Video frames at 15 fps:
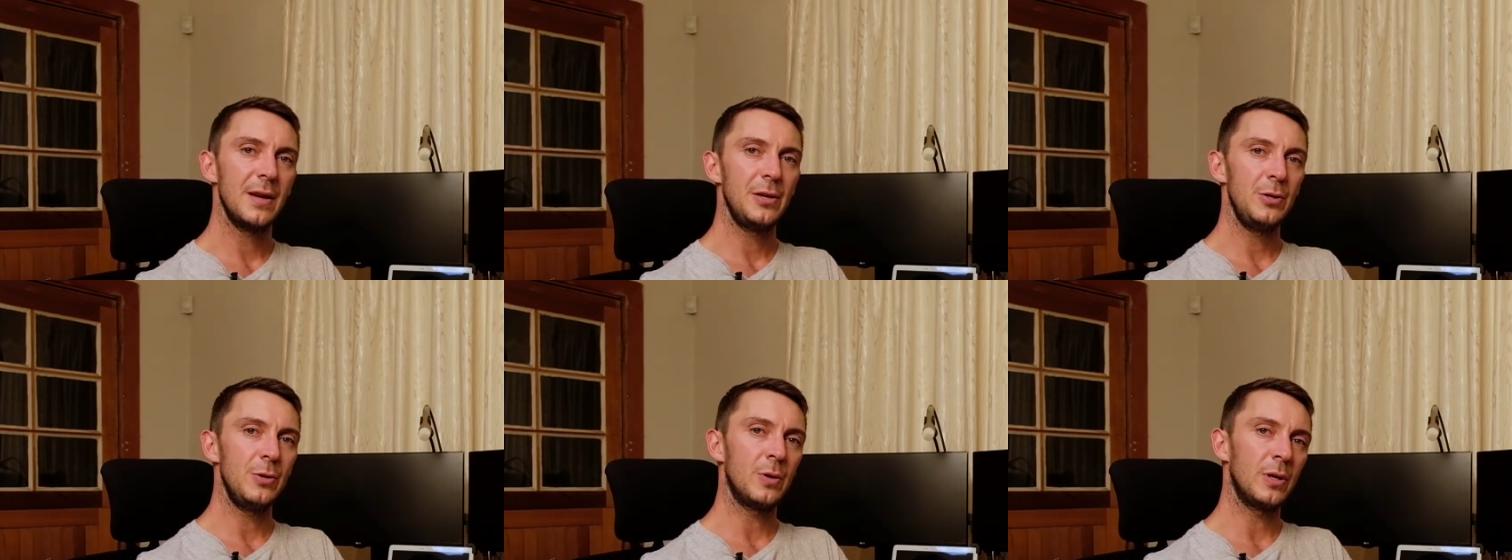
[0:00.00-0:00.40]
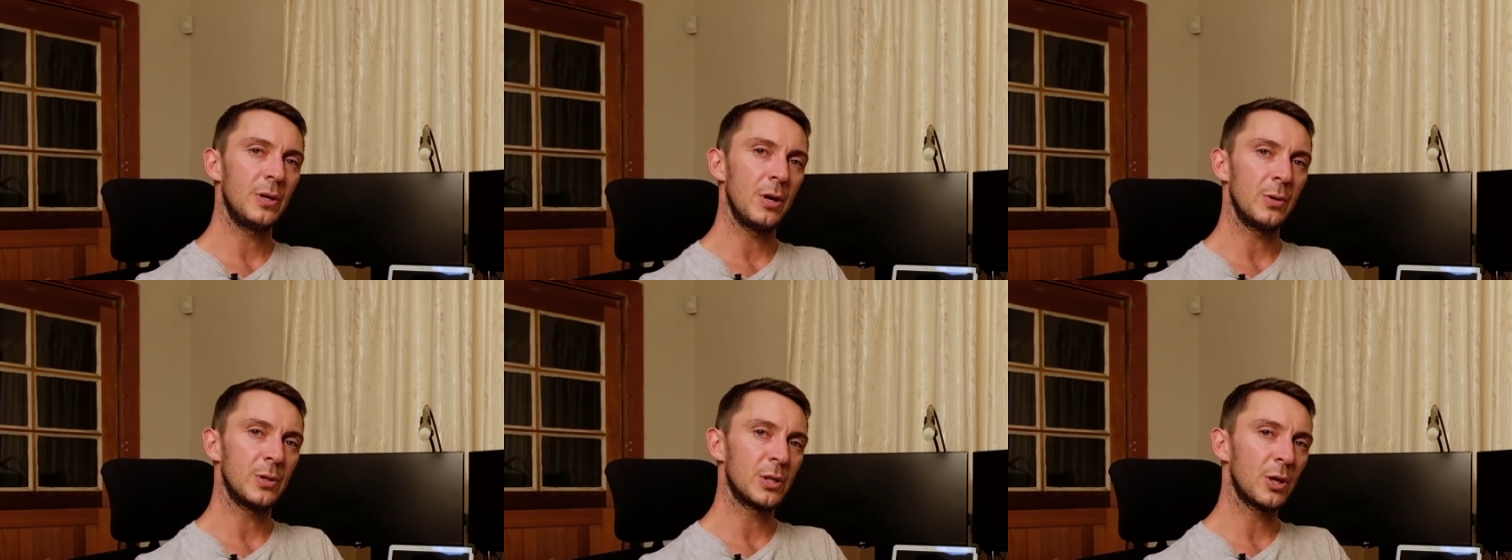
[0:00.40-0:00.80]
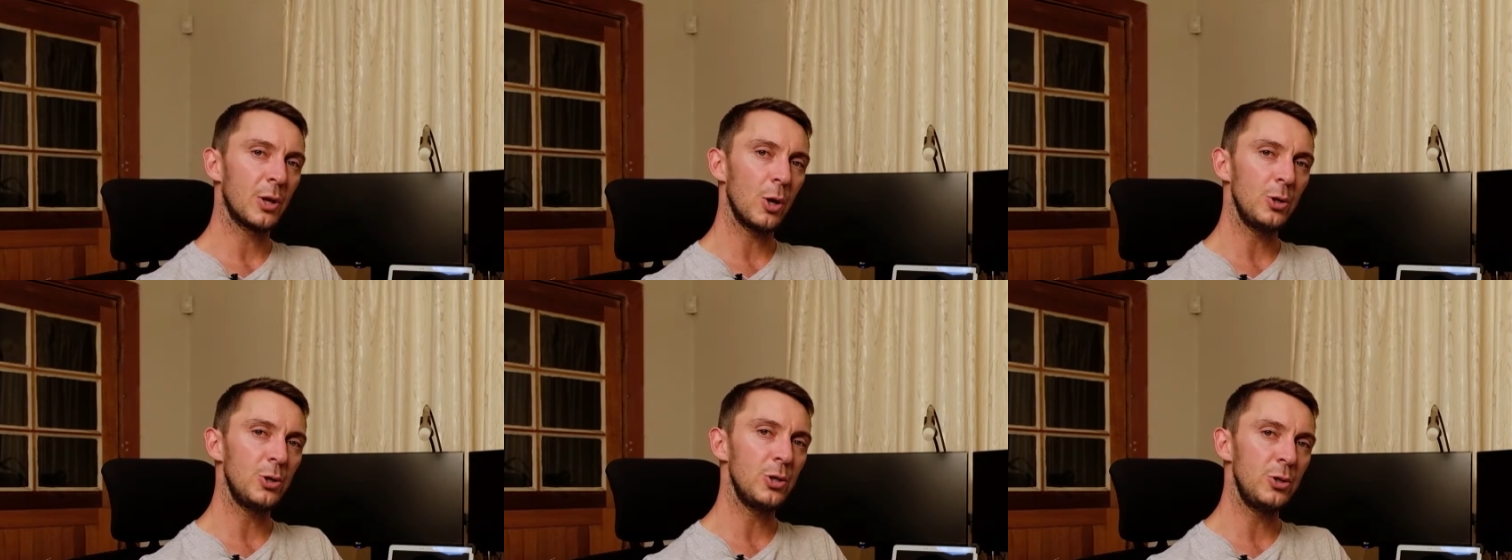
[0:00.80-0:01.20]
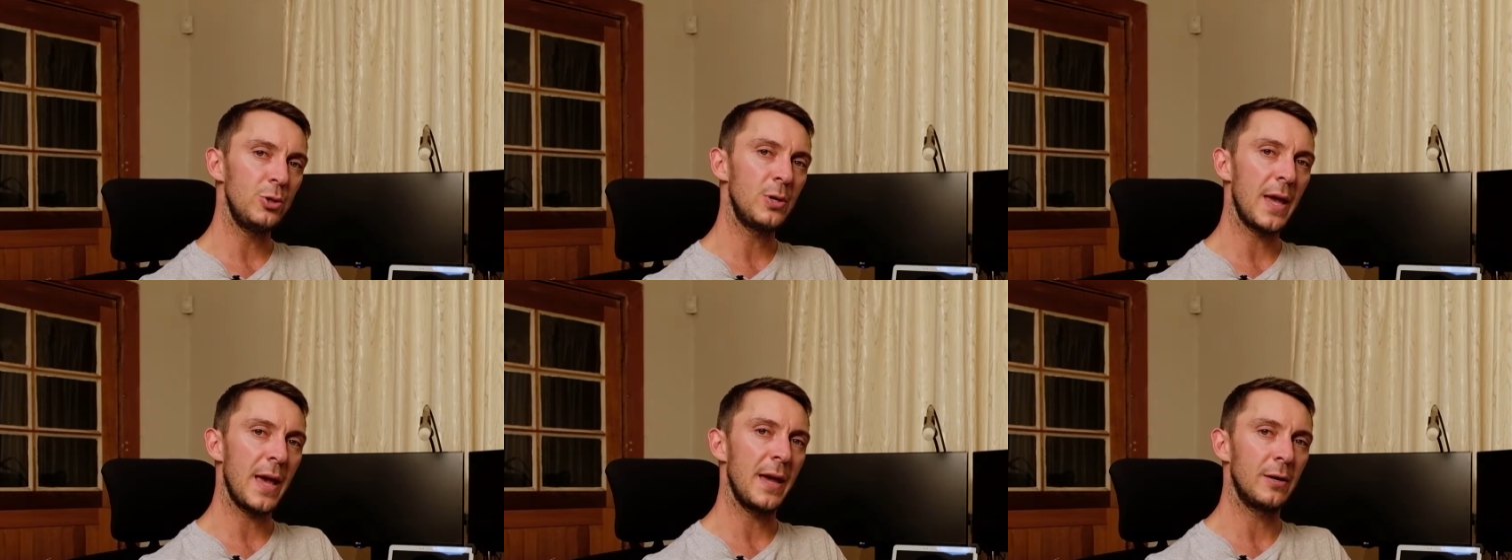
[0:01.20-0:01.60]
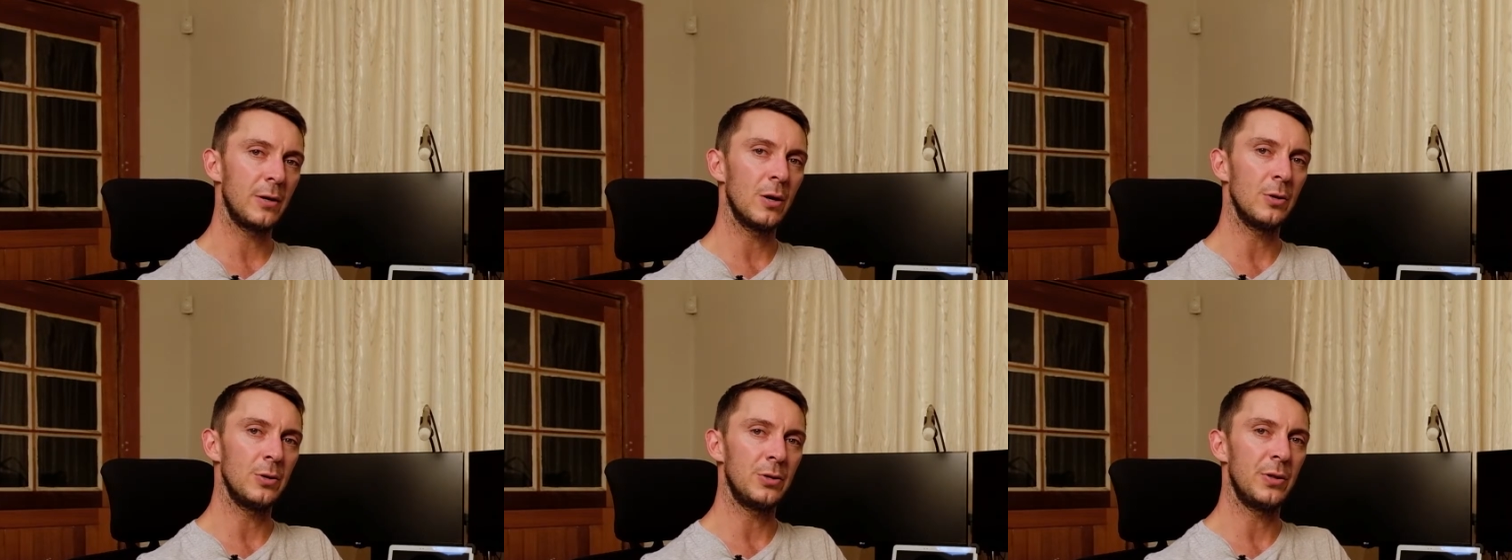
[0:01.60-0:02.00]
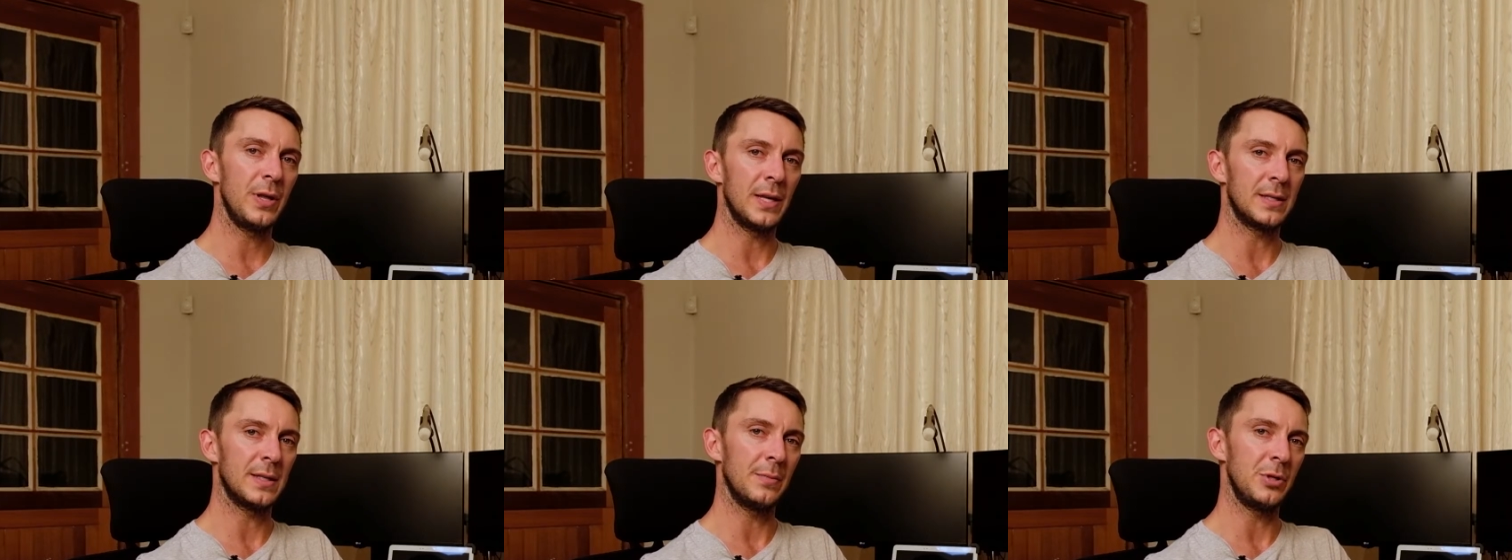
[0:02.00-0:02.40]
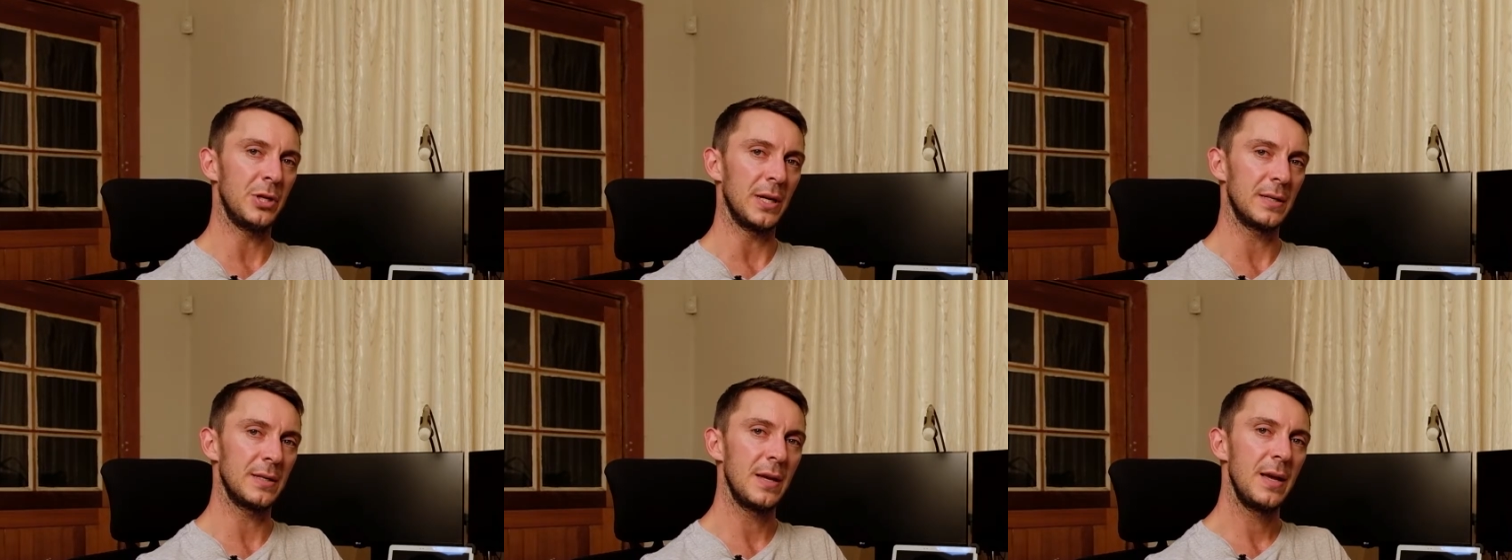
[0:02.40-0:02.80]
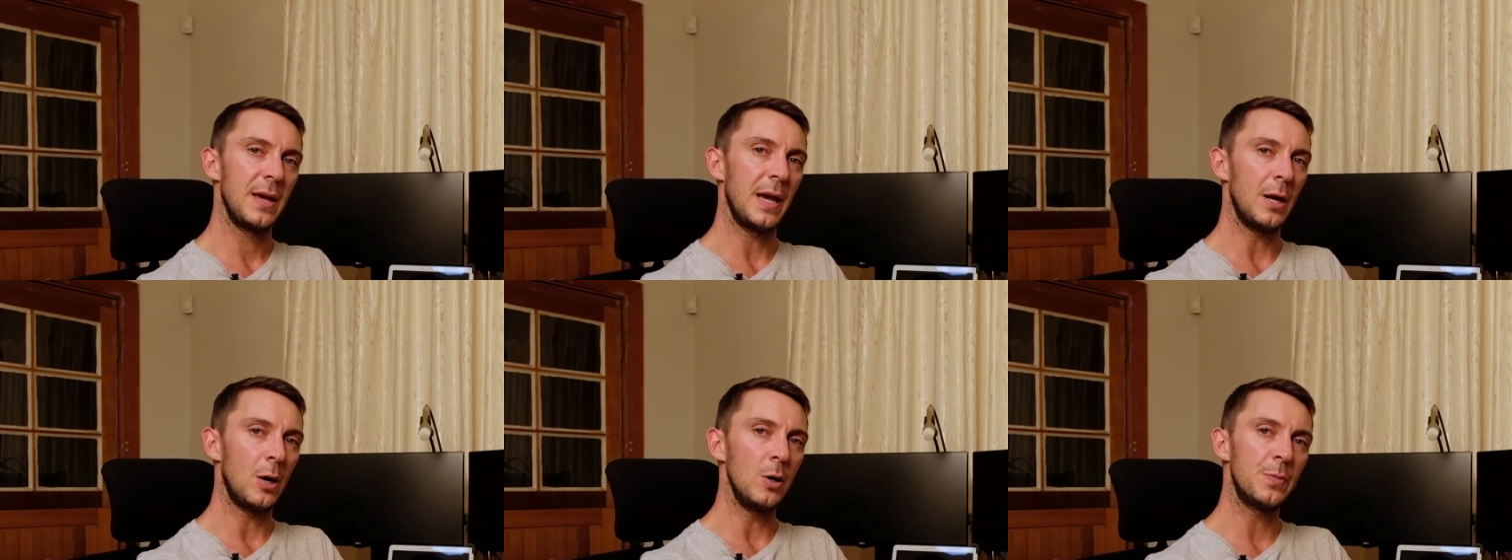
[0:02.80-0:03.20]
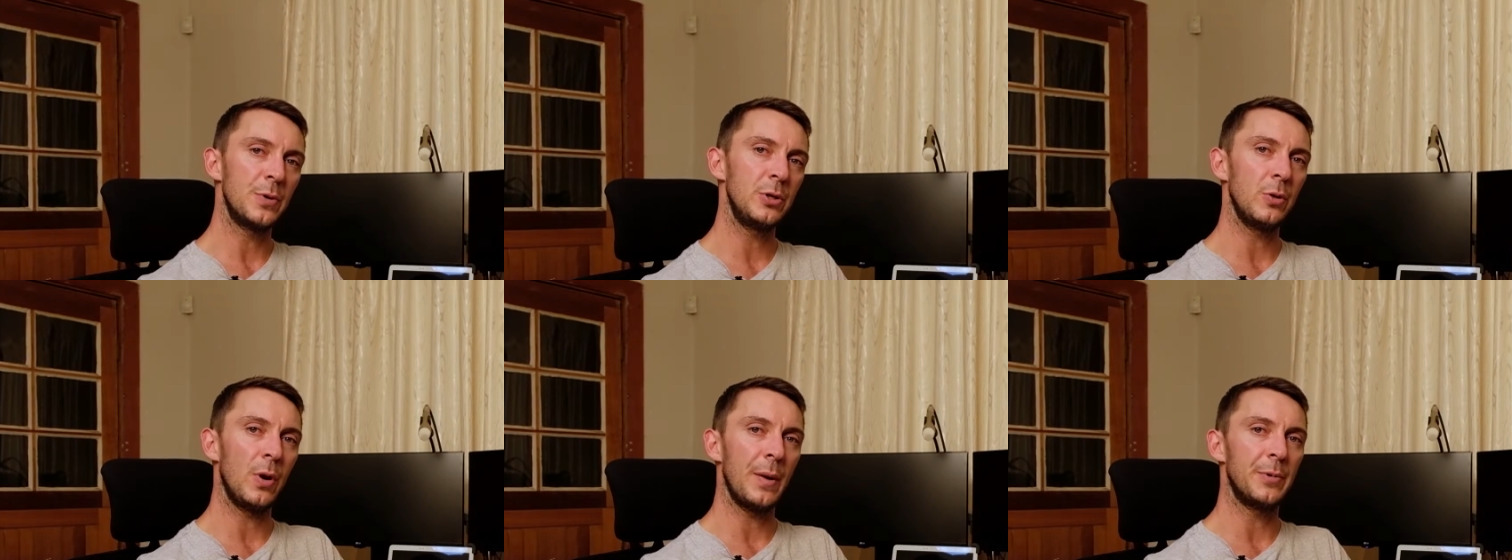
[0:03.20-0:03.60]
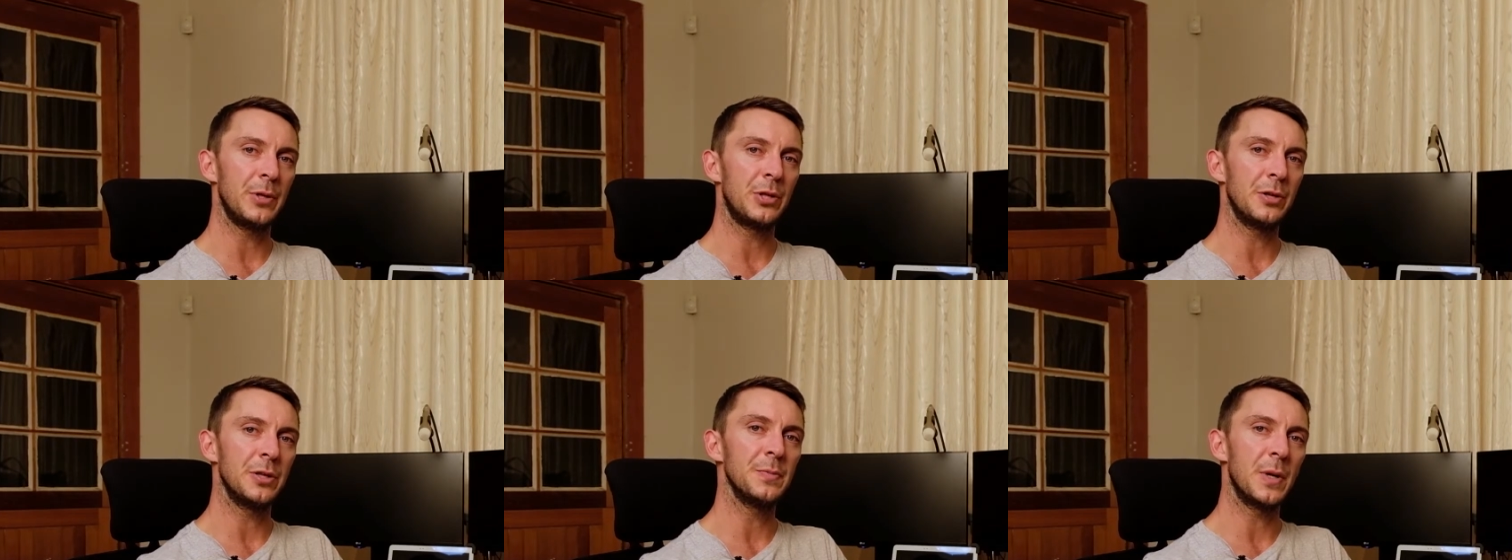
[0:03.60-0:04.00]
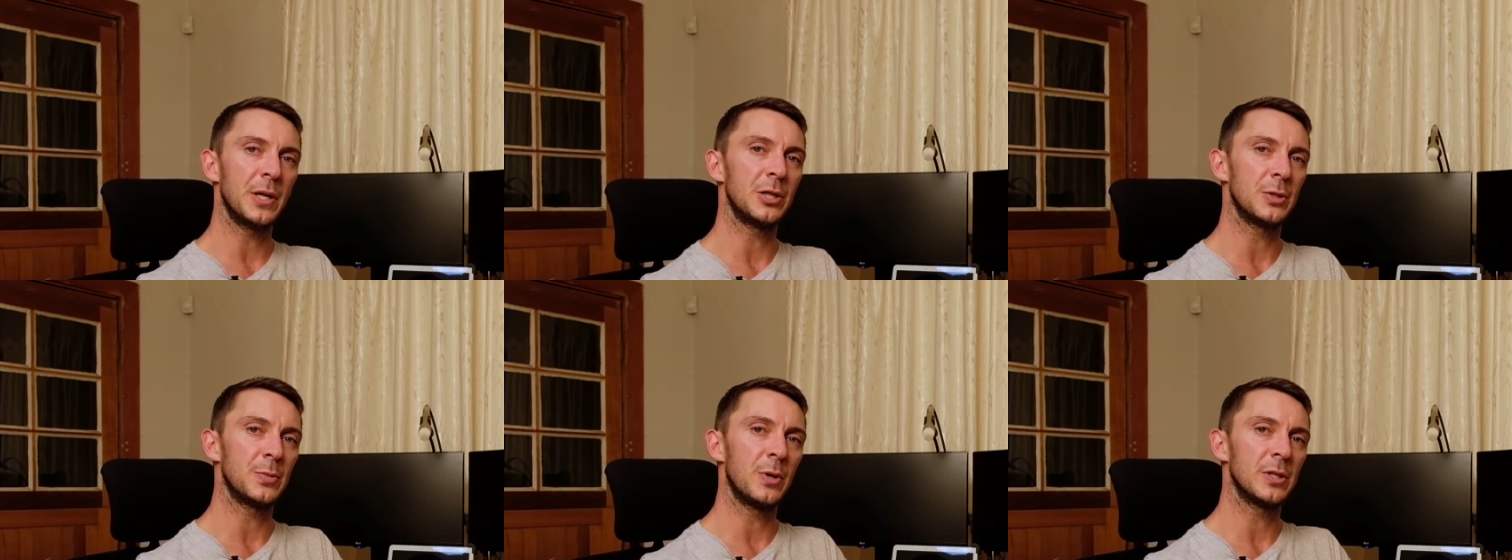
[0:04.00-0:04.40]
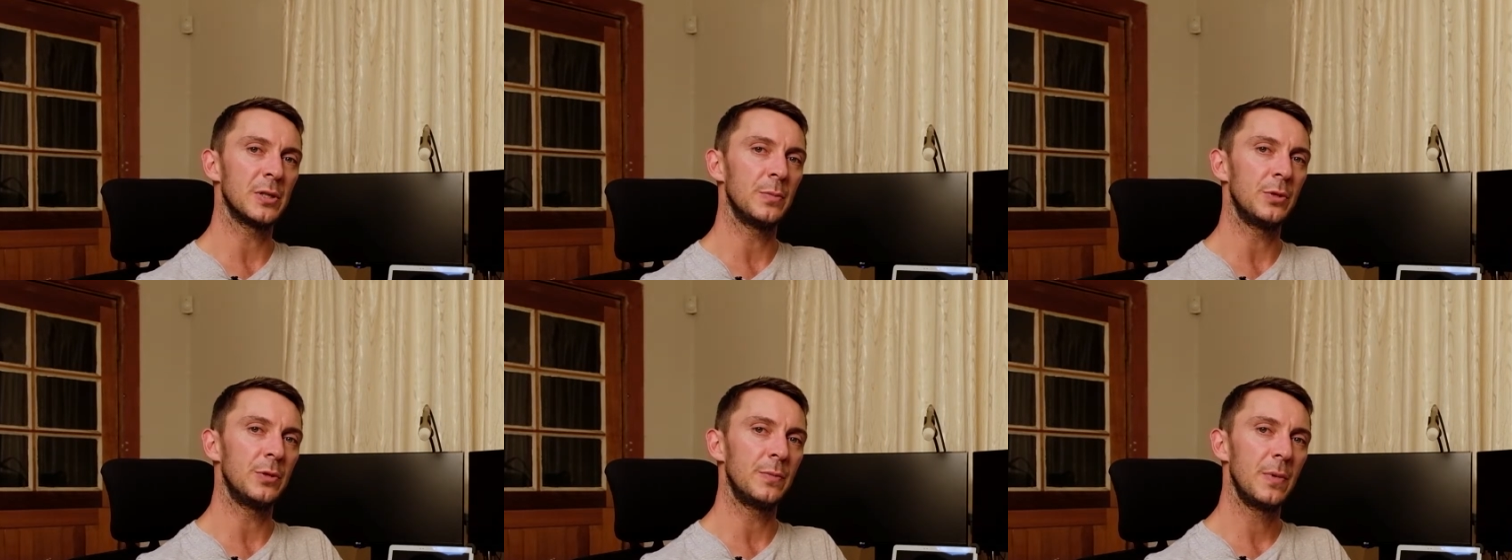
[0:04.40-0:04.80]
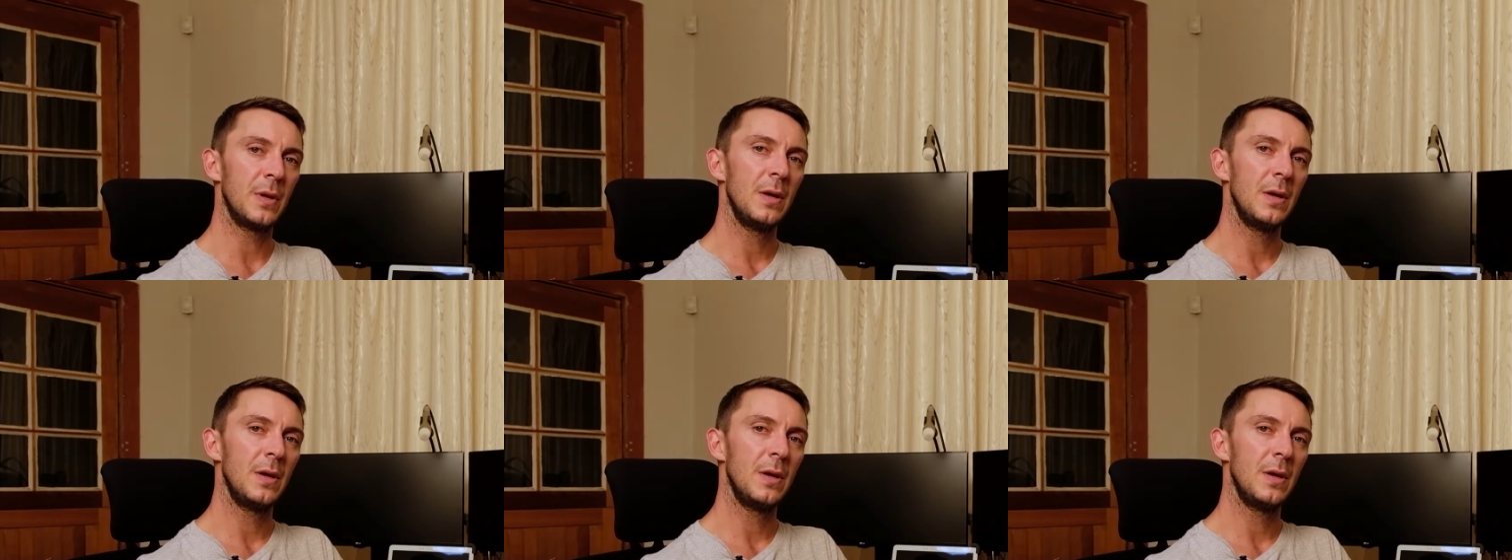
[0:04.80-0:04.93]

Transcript: you can go as close as you can go to that subject and open your aperture as much as possible.